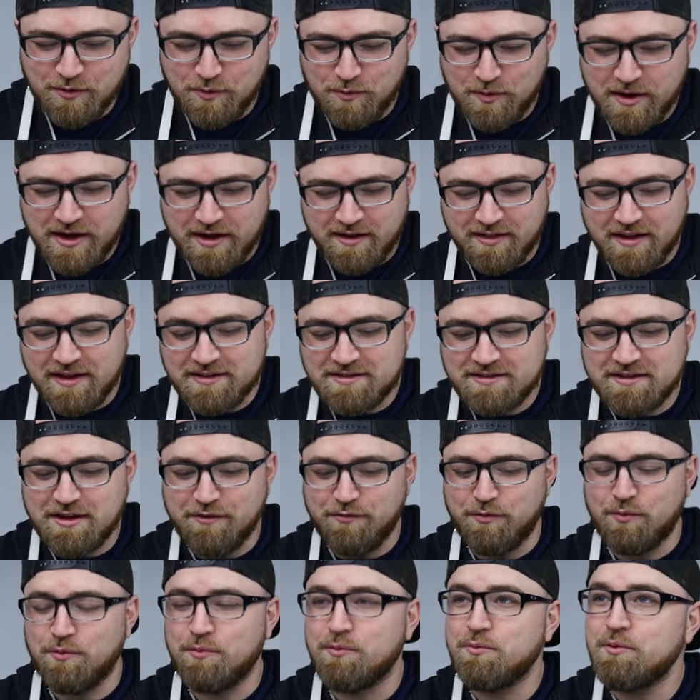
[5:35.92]
to the wick. That
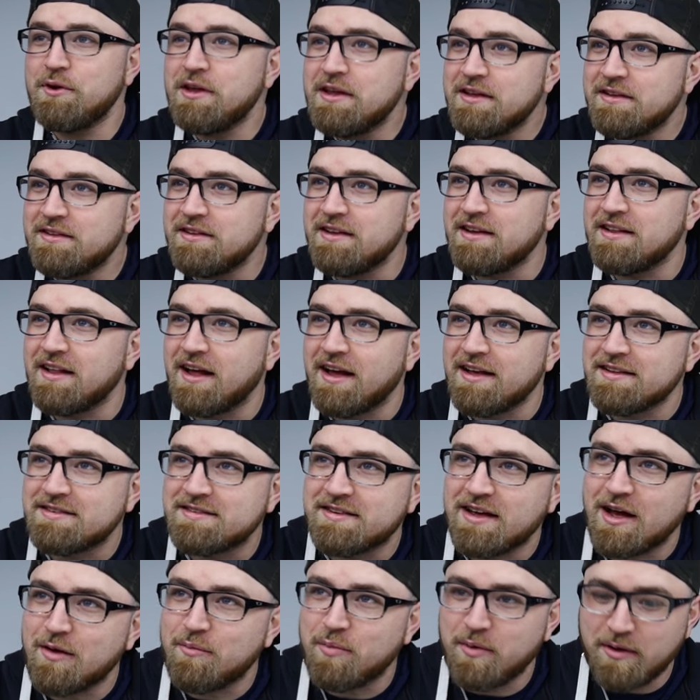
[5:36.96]
stuff really
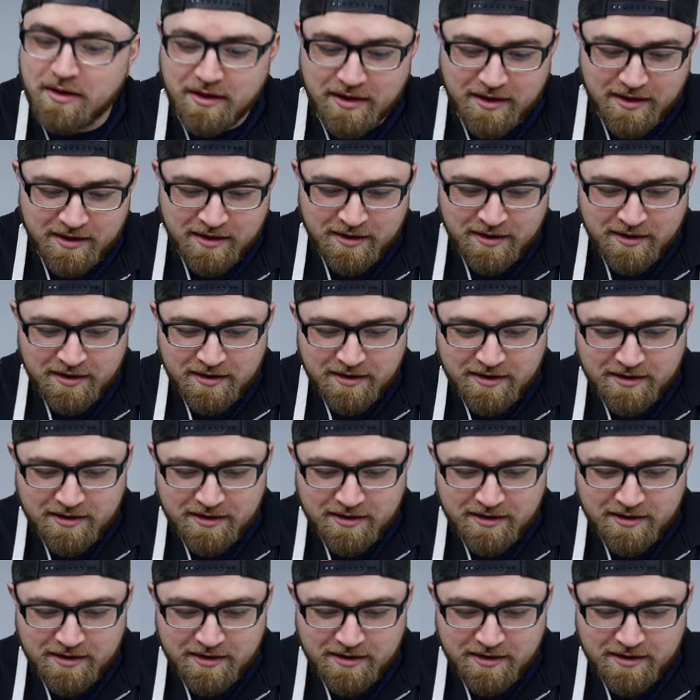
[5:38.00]
lights up. Hey.